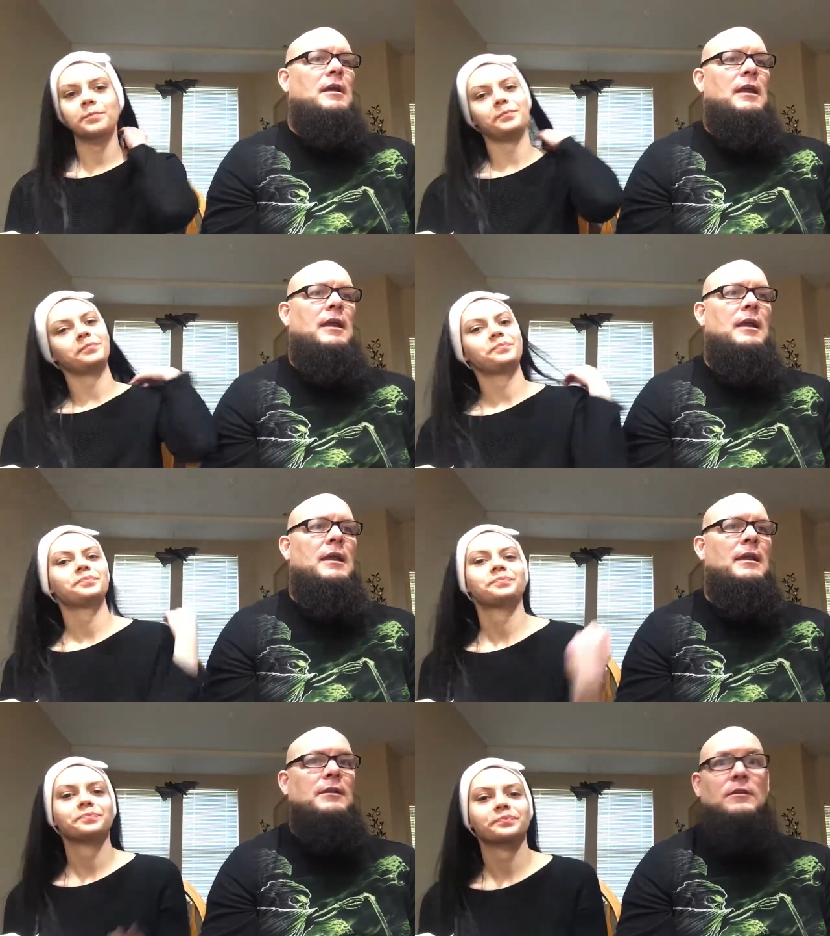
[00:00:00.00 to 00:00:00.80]

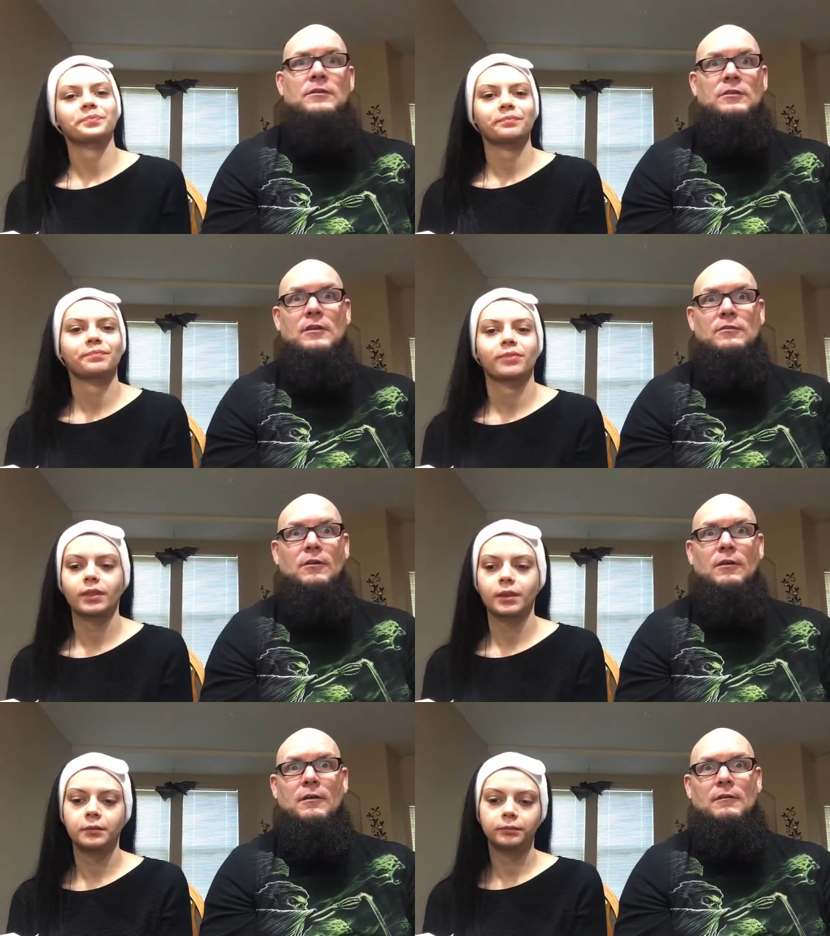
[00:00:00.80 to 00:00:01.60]
Speaker 1: and let's get
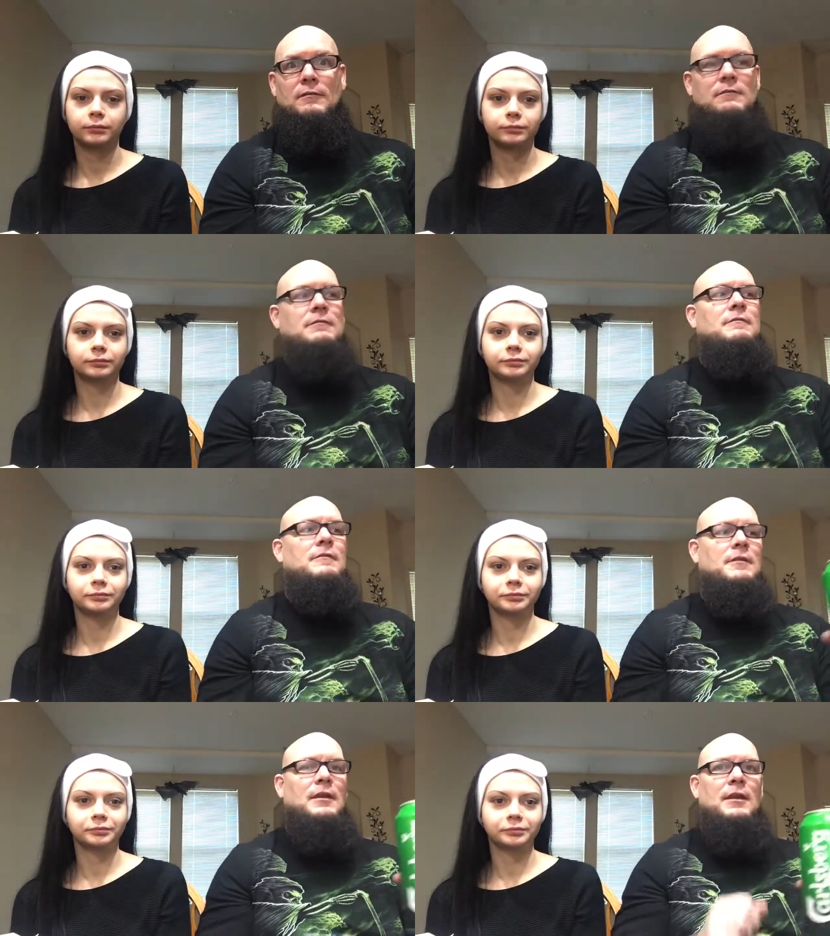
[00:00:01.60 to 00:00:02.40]
started.
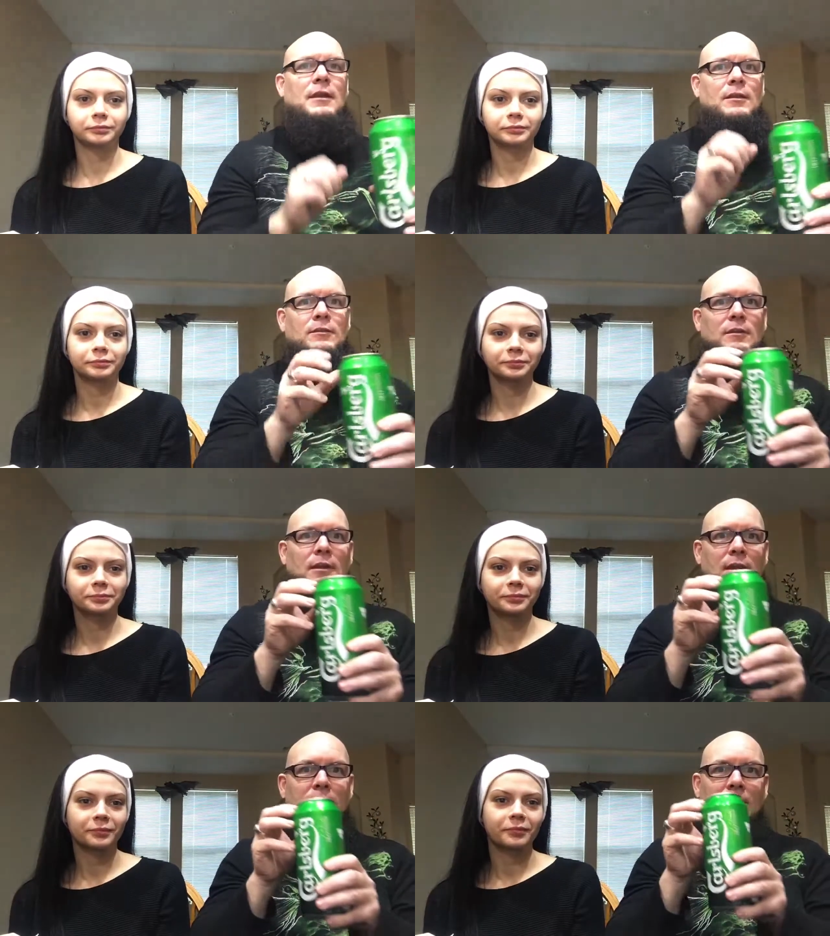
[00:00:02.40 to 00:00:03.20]
And
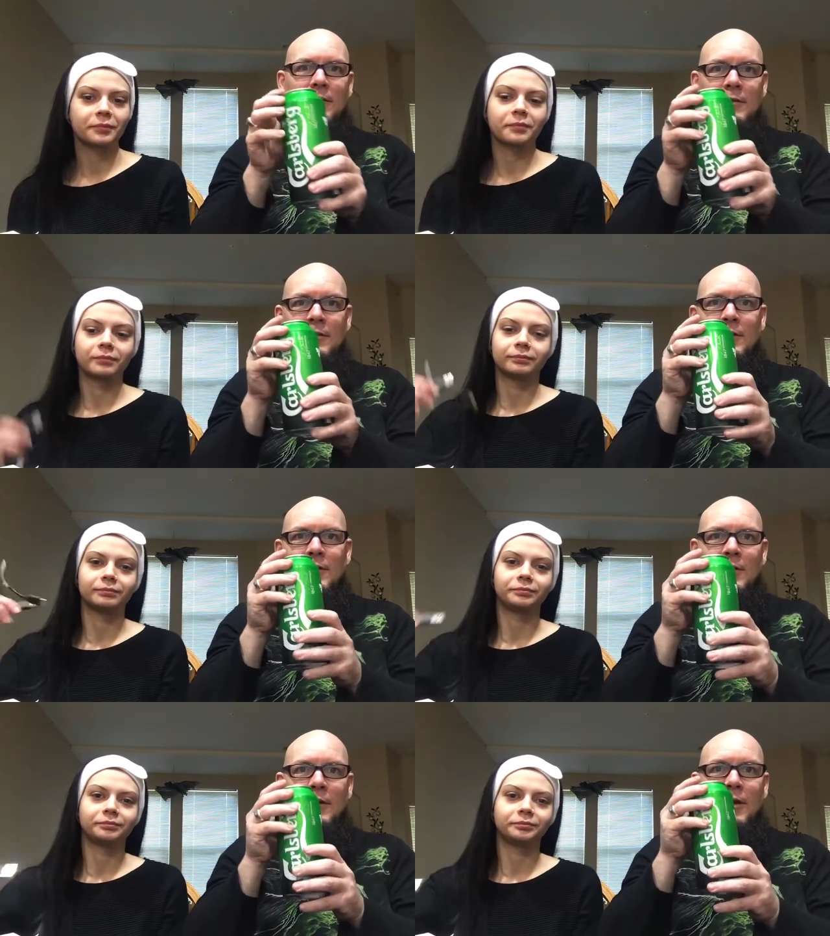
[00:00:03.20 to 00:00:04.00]
today
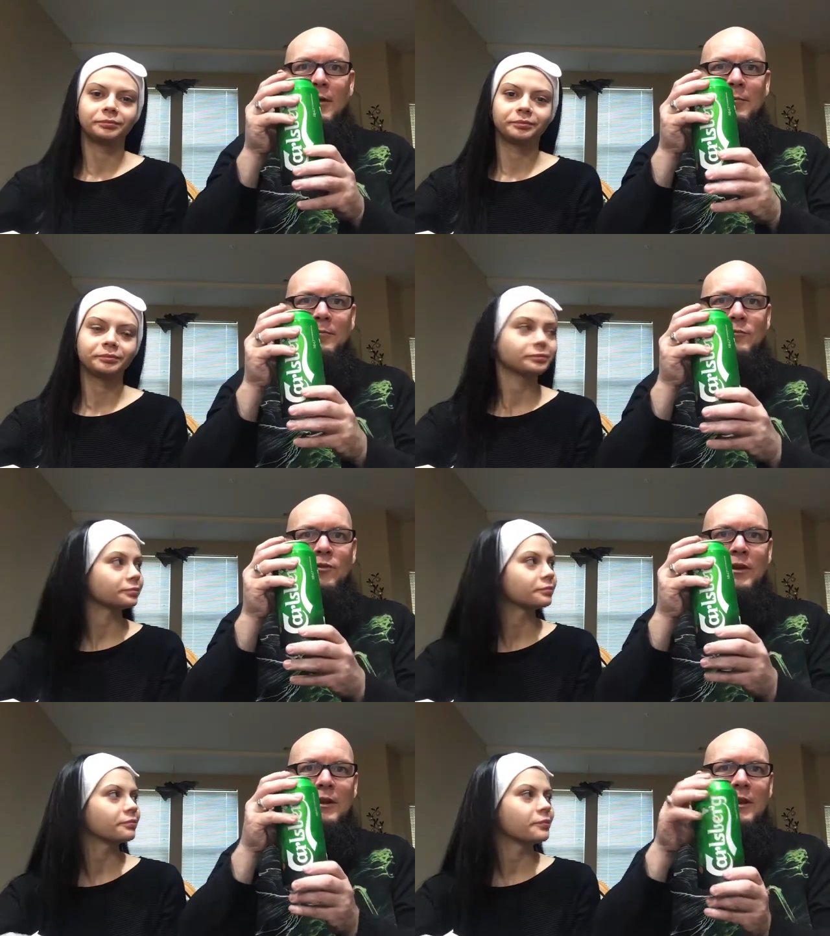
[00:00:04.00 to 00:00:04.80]
I'm
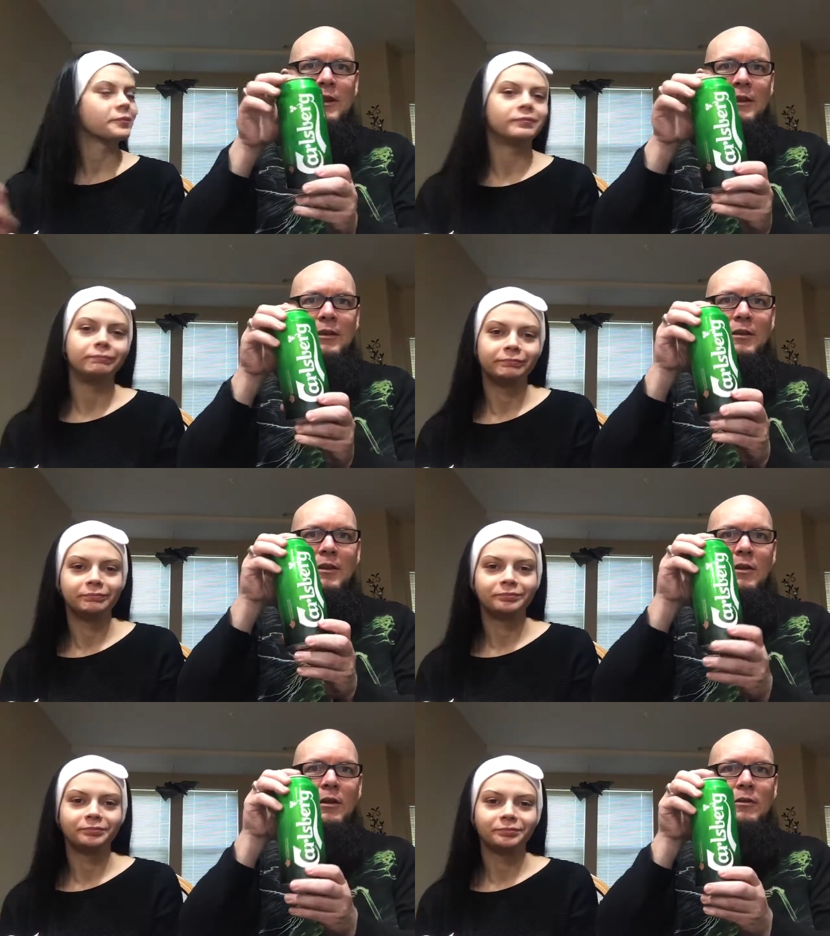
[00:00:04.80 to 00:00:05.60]
drinking a
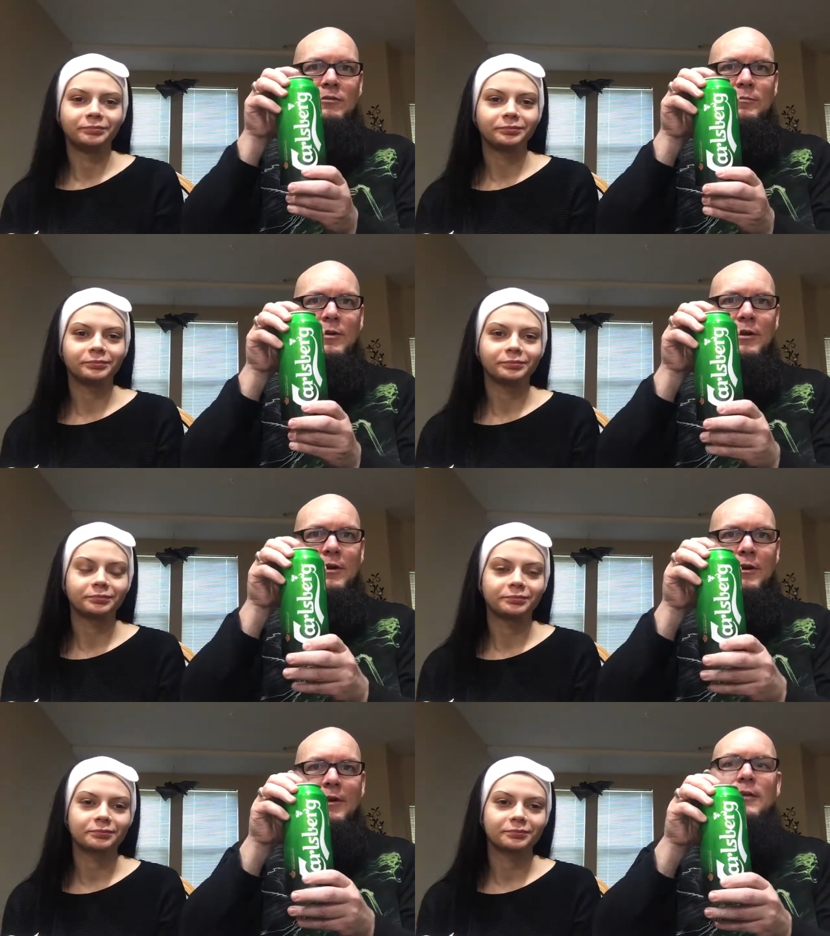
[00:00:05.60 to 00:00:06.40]

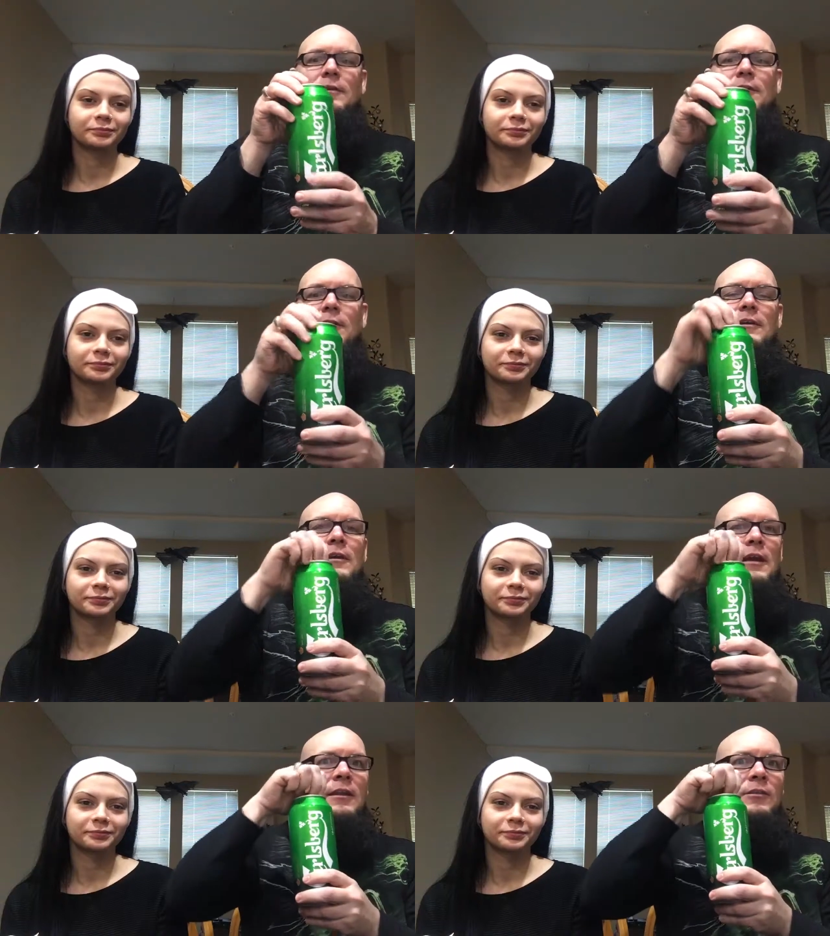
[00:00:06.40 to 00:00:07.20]
Carlsberg,
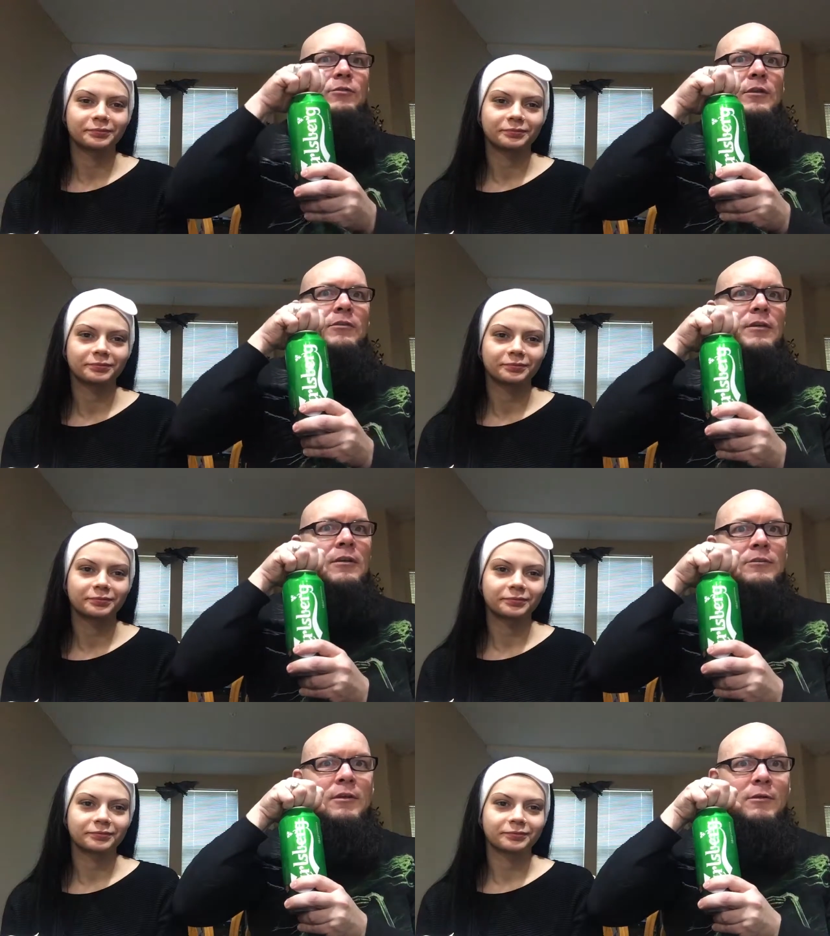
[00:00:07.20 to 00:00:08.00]
and it's what it
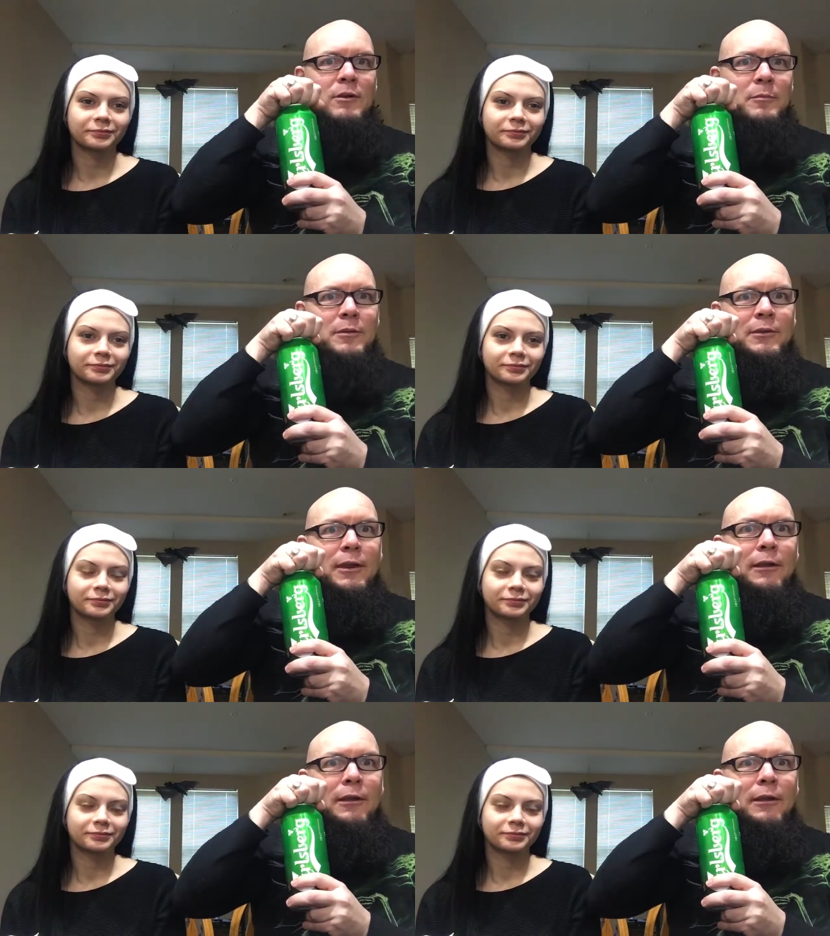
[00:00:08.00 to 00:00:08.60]
sounds like when you open the